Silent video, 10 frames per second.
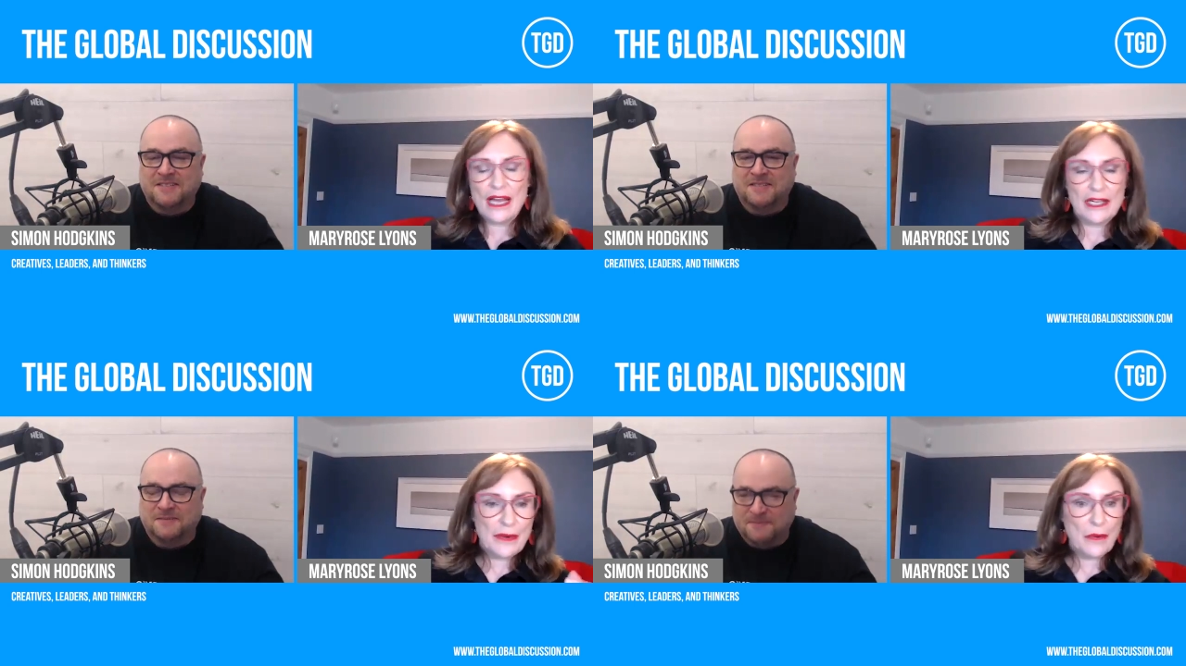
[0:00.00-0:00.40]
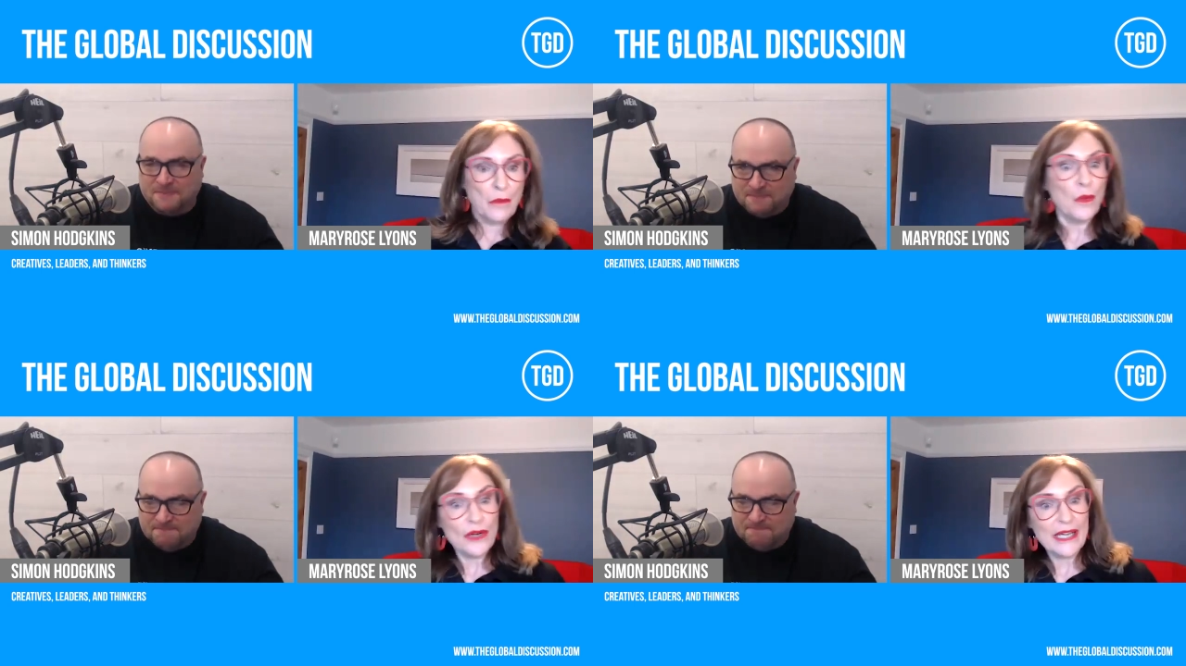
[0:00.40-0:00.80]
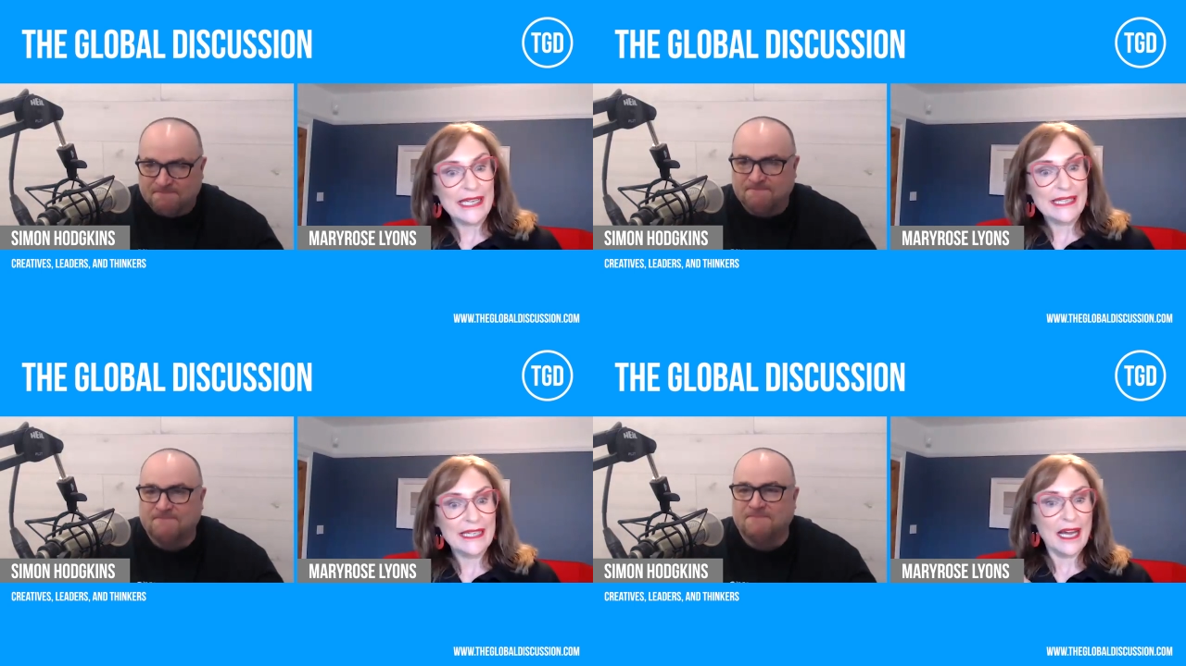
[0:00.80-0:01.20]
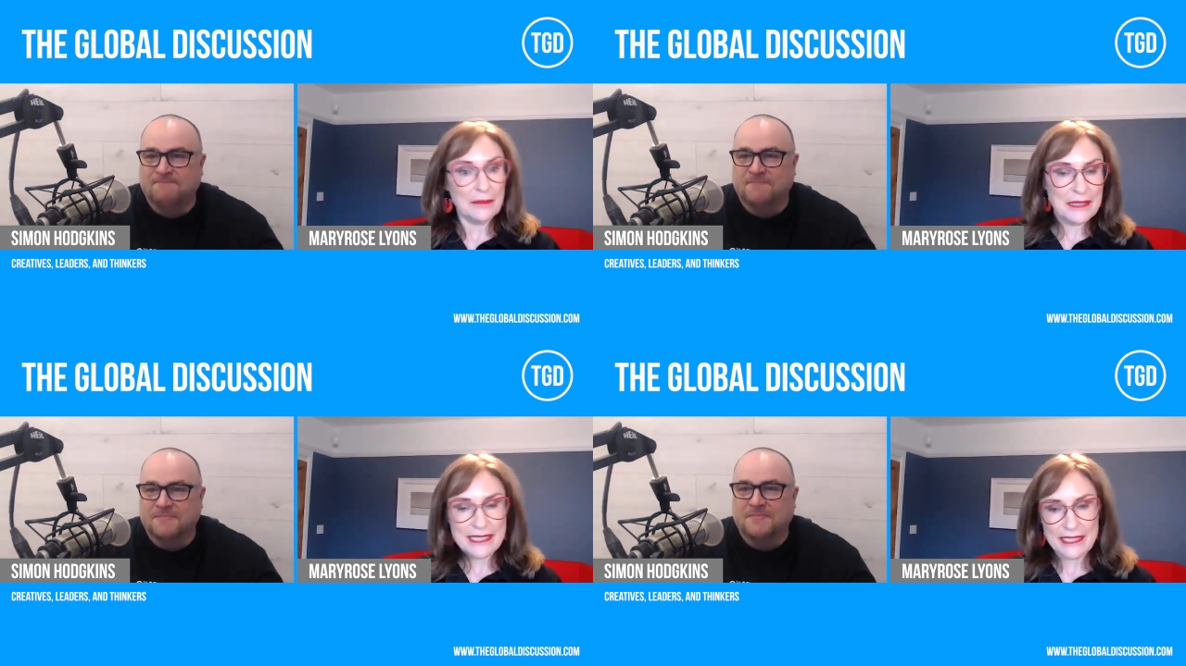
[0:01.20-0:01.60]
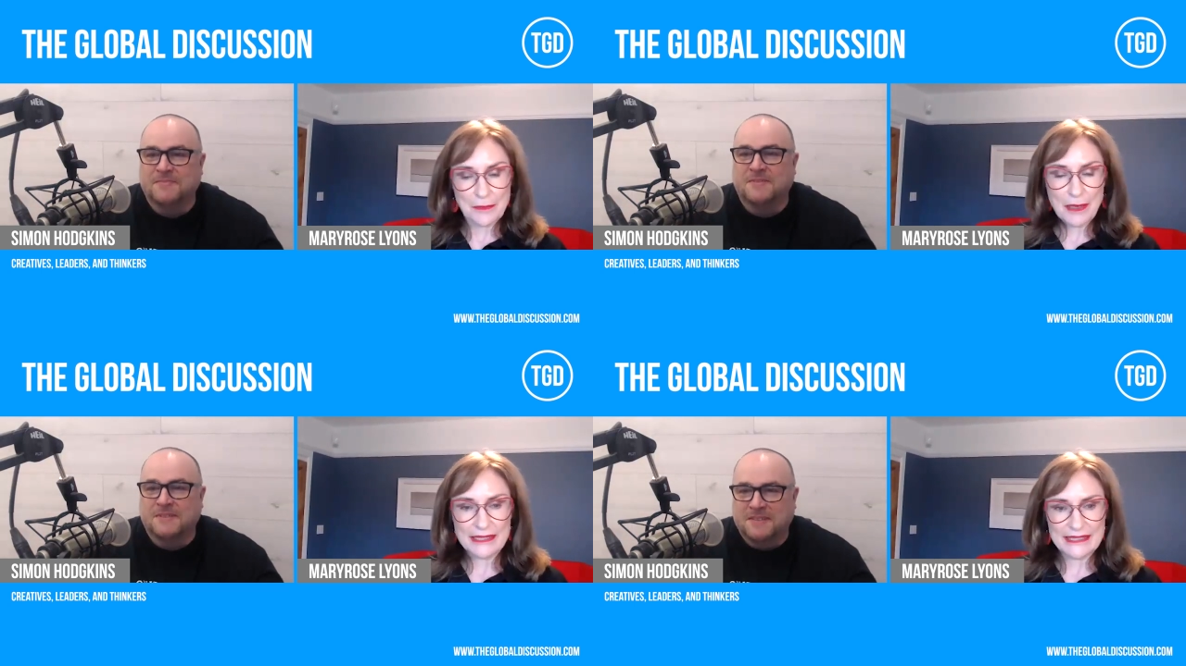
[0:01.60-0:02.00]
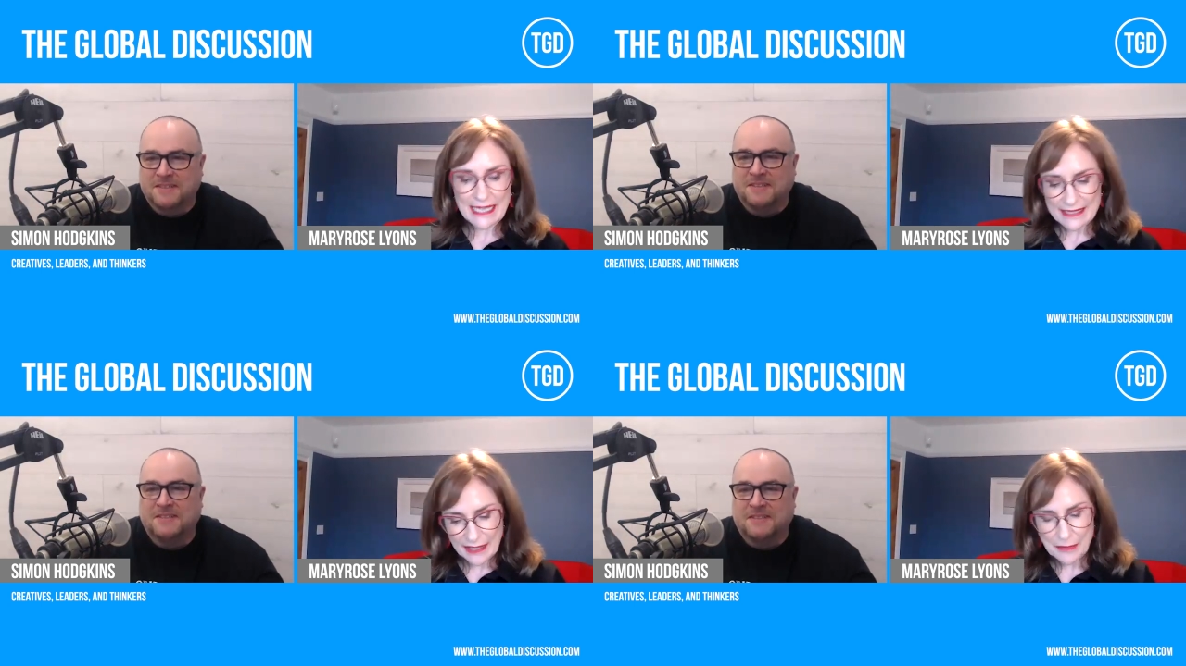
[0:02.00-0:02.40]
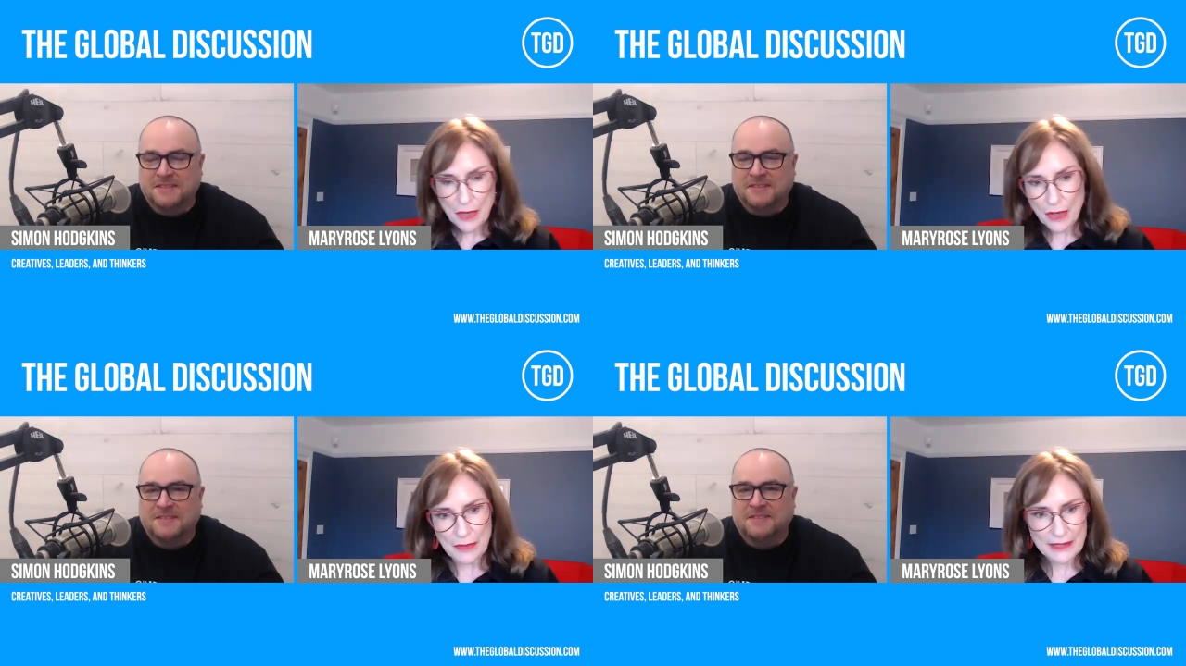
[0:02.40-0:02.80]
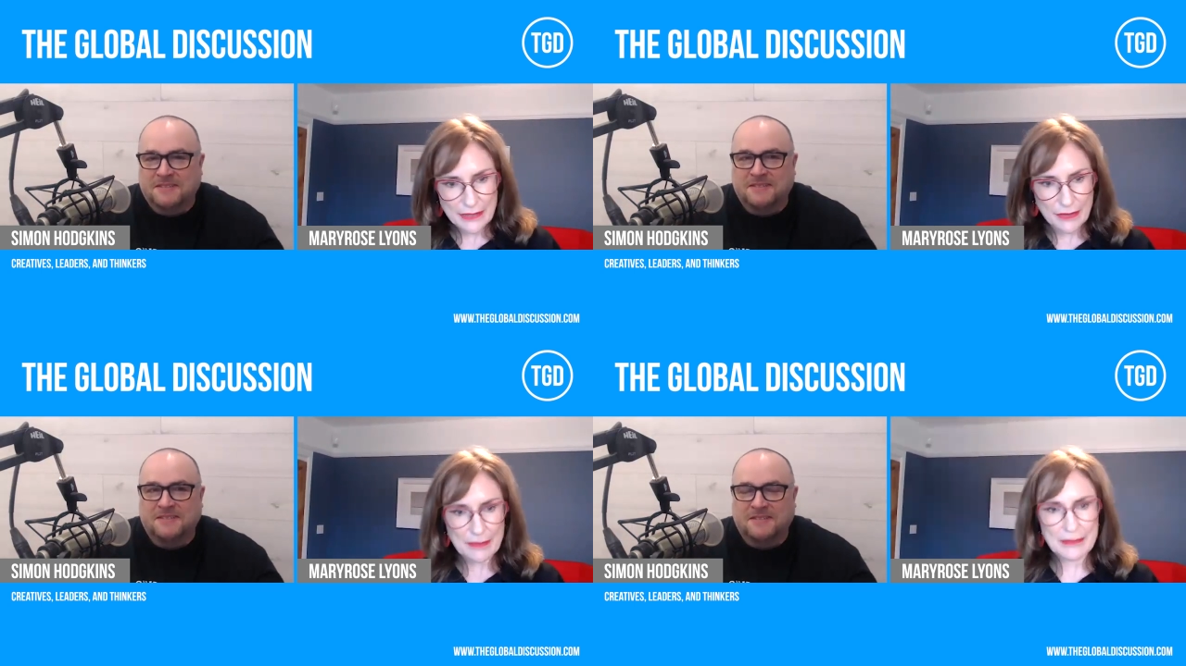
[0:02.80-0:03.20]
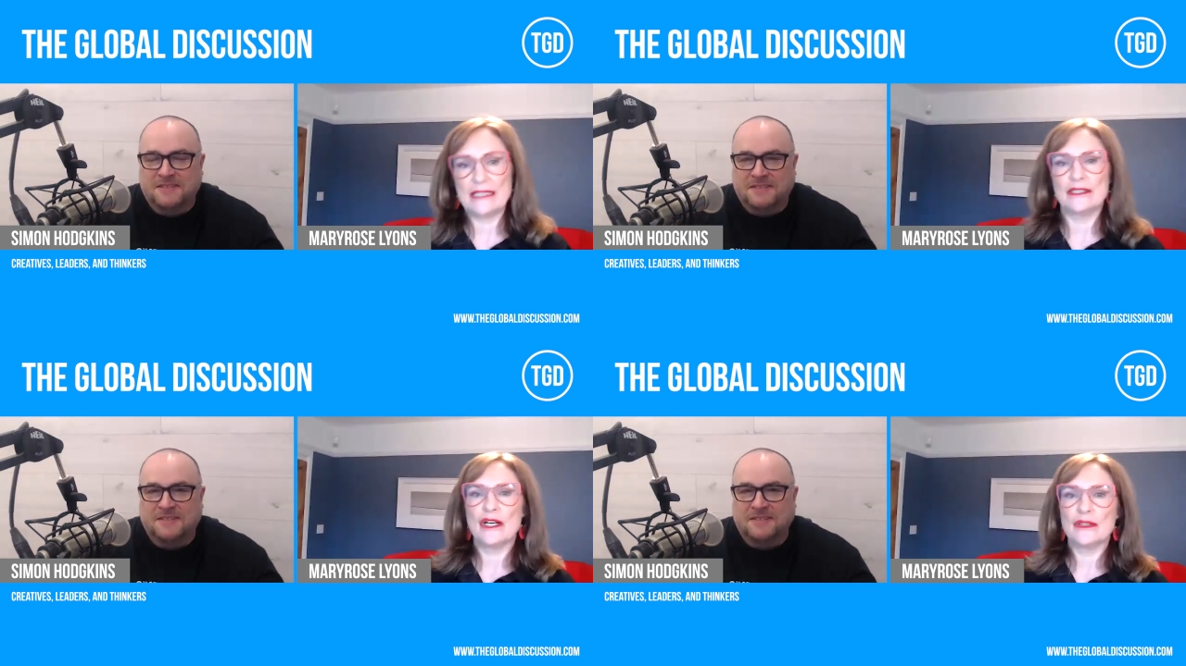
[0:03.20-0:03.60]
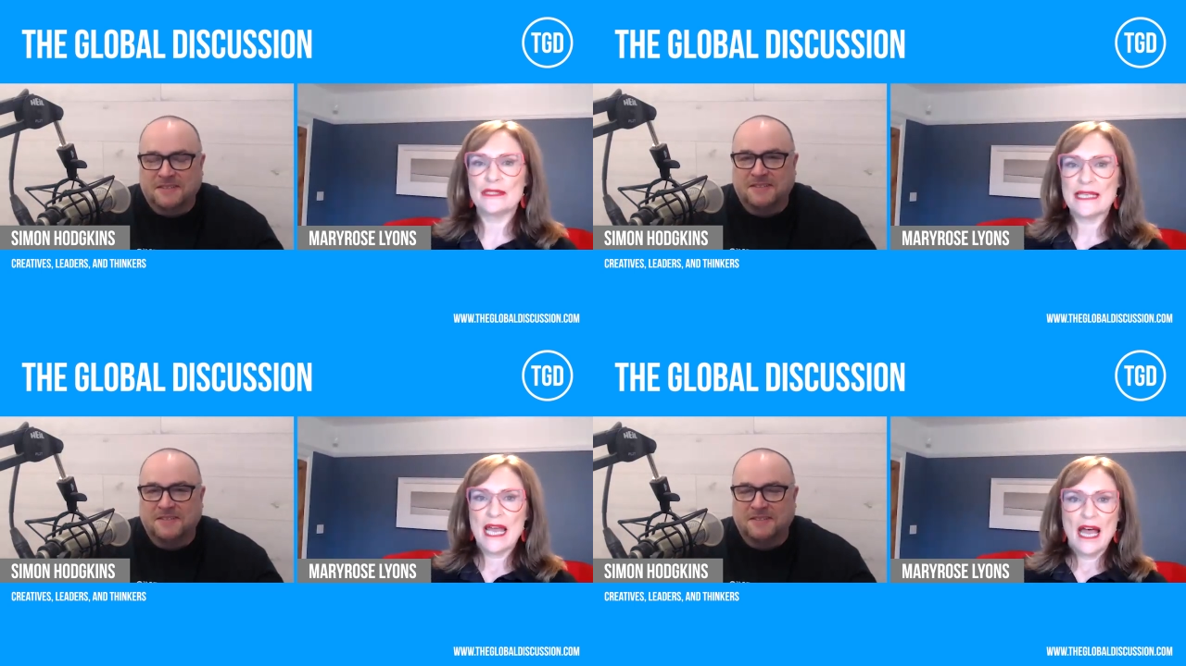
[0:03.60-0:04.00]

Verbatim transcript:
Speaker 1: I go out walking. I'm listening to podcasts. I come home and I scribble down notes.